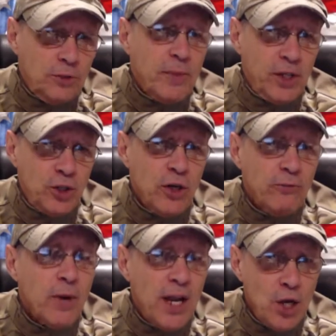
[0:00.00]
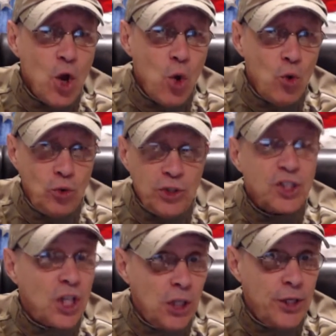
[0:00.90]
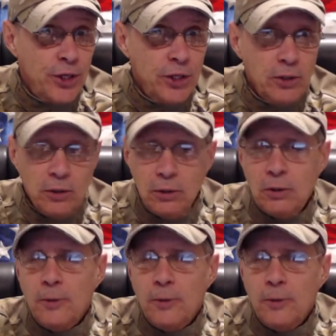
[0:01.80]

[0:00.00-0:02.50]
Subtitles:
Just make sure everybody knows it's clear.